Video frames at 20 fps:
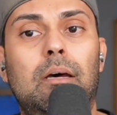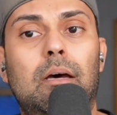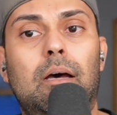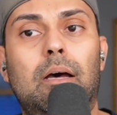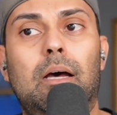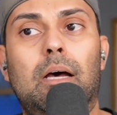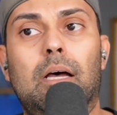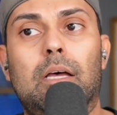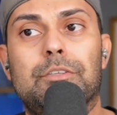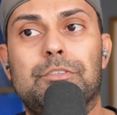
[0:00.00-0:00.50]

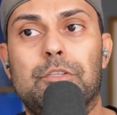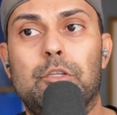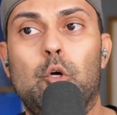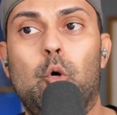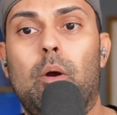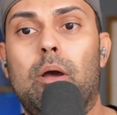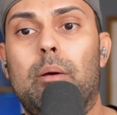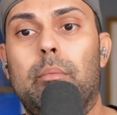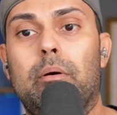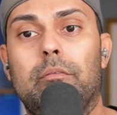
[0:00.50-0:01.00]
as no
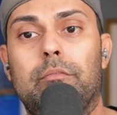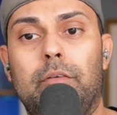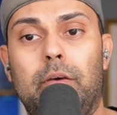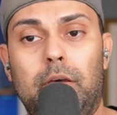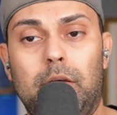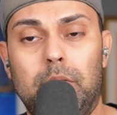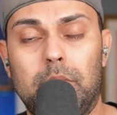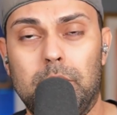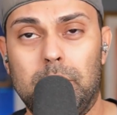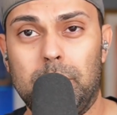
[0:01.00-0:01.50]

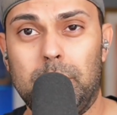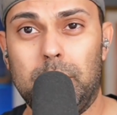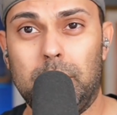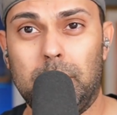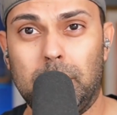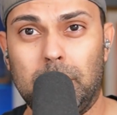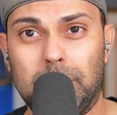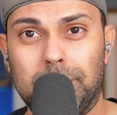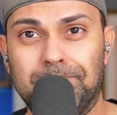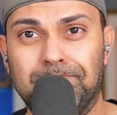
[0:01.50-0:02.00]
MFA
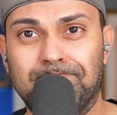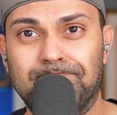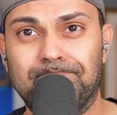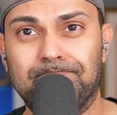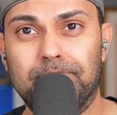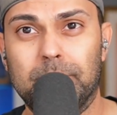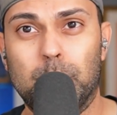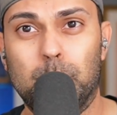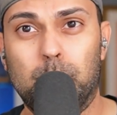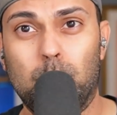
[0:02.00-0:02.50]
being
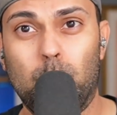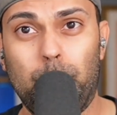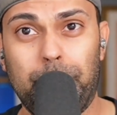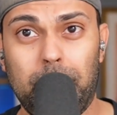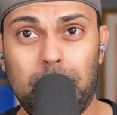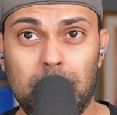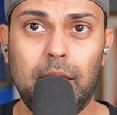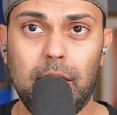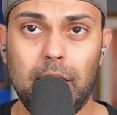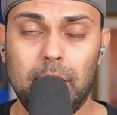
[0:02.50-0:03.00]

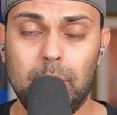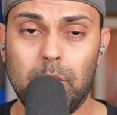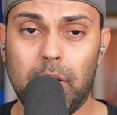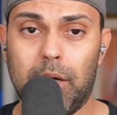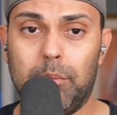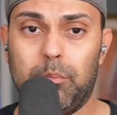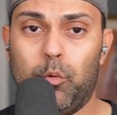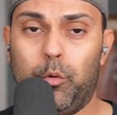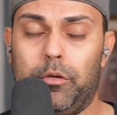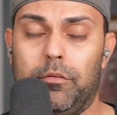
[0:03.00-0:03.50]
deployed in
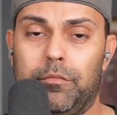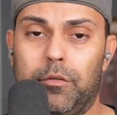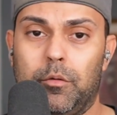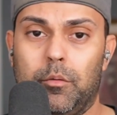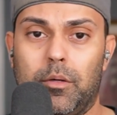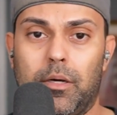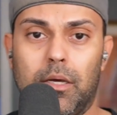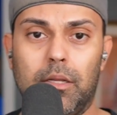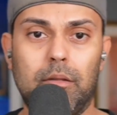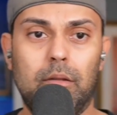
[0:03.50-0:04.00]
my point of view.
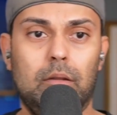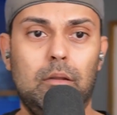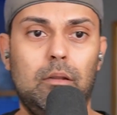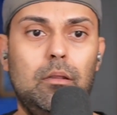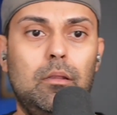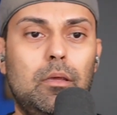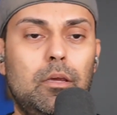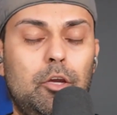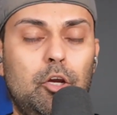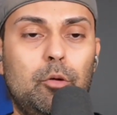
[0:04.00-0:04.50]
And
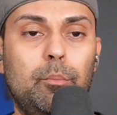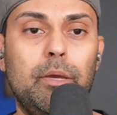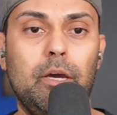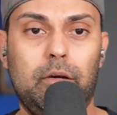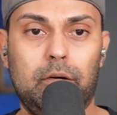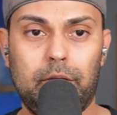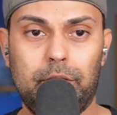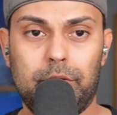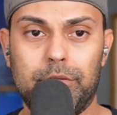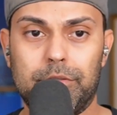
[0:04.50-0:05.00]
hear me
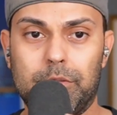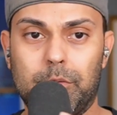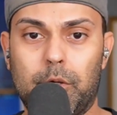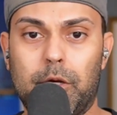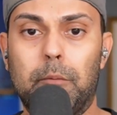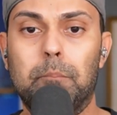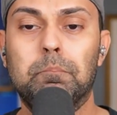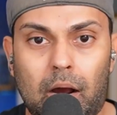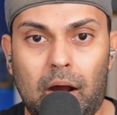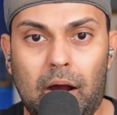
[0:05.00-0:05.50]
out on this,
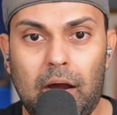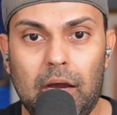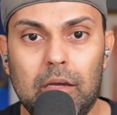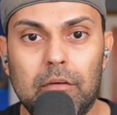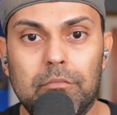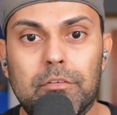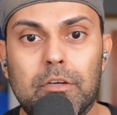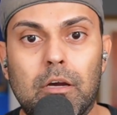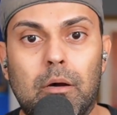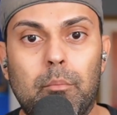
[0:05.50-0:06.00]
okay? I
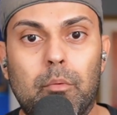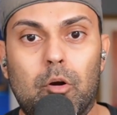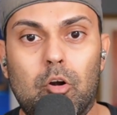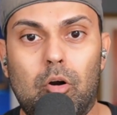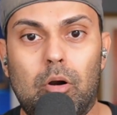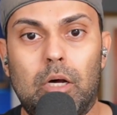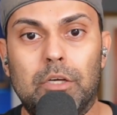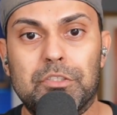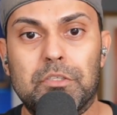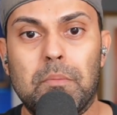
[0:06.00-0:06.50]
have come
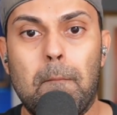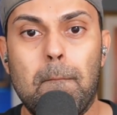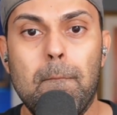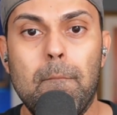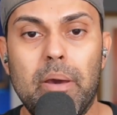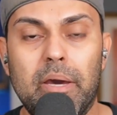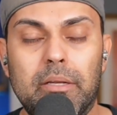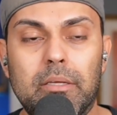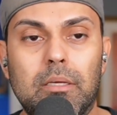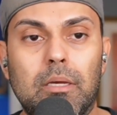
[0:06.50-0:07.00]
across
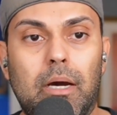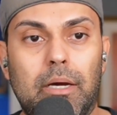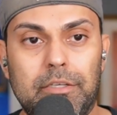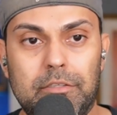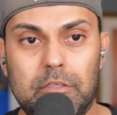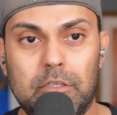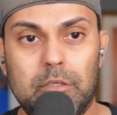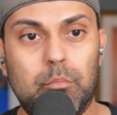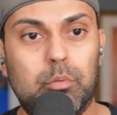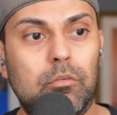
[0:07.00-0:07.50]
many
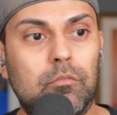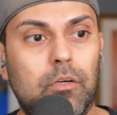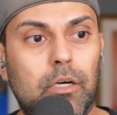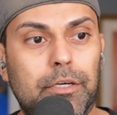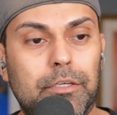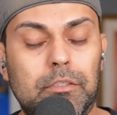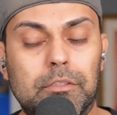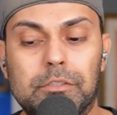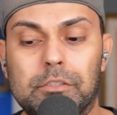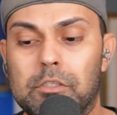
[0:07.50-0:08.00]
IT
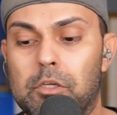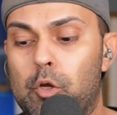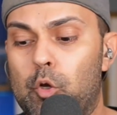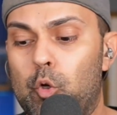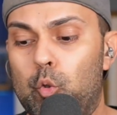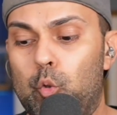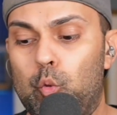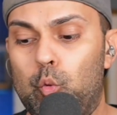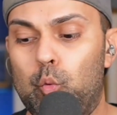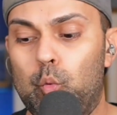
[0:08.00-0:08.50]
providers
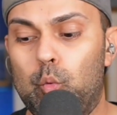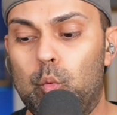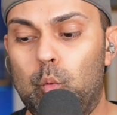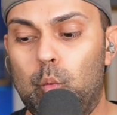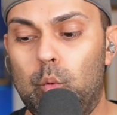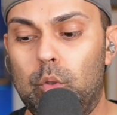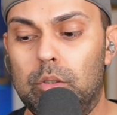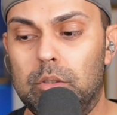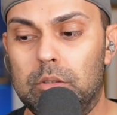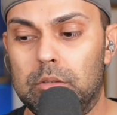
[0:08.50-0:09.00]
who
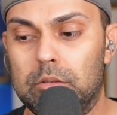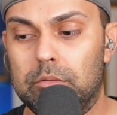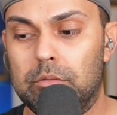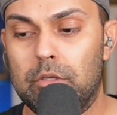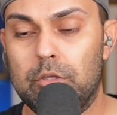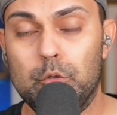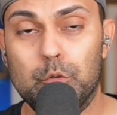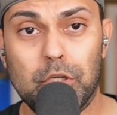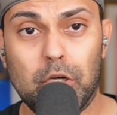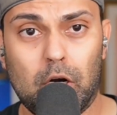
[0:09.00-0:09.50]
will
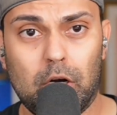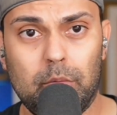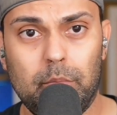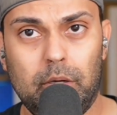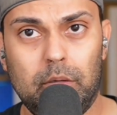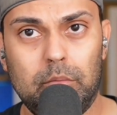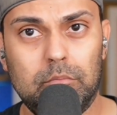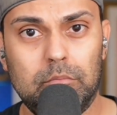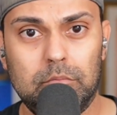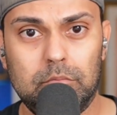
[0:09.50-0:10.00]
use an
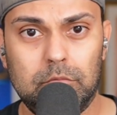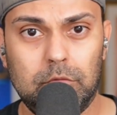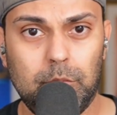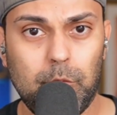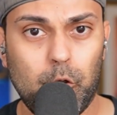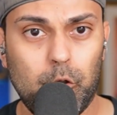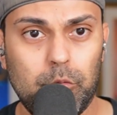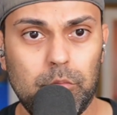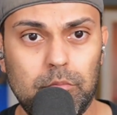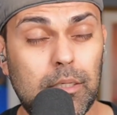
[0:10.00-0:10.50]
RMM,
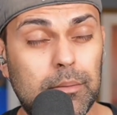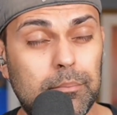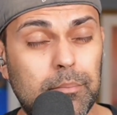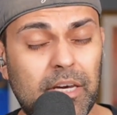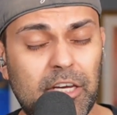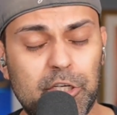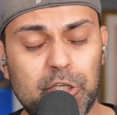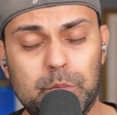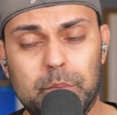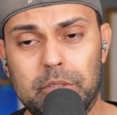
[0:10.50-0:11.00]
remote
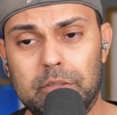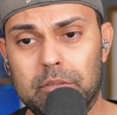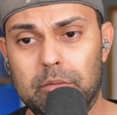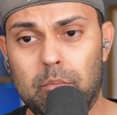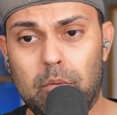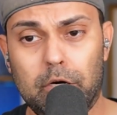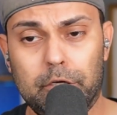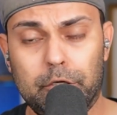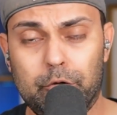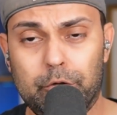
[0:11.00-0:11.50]
management and
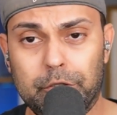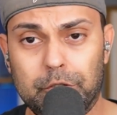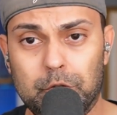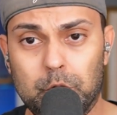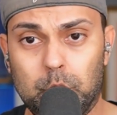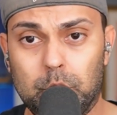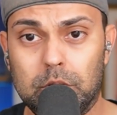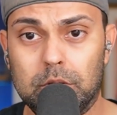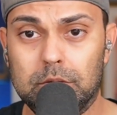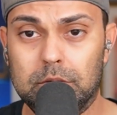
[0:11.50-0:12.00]
monitoring
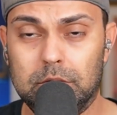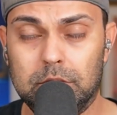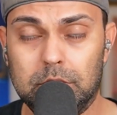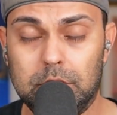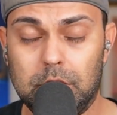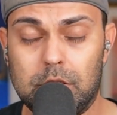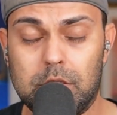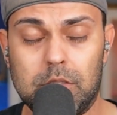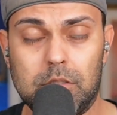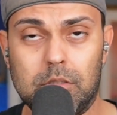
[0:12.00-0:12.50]
tool,
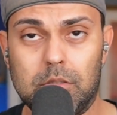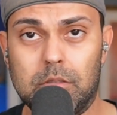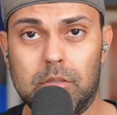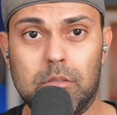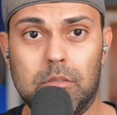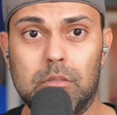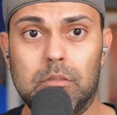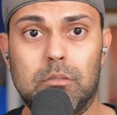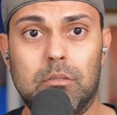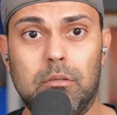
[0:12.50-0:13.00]
which
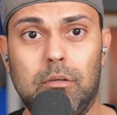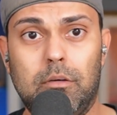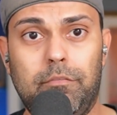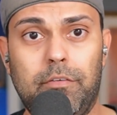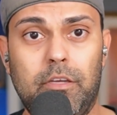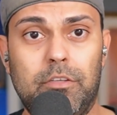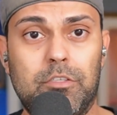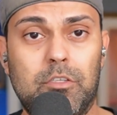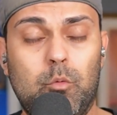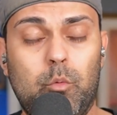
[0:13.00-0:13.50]
is a
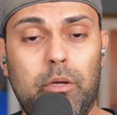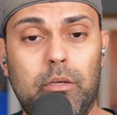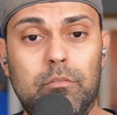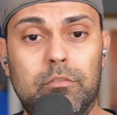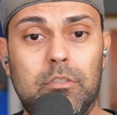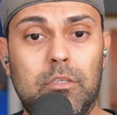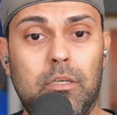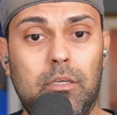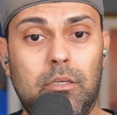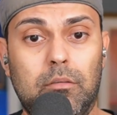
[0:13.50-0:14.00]
fancy way of
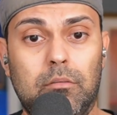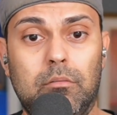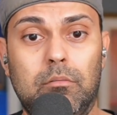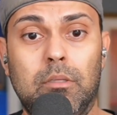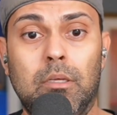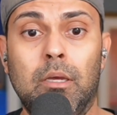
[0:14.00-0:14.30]
saying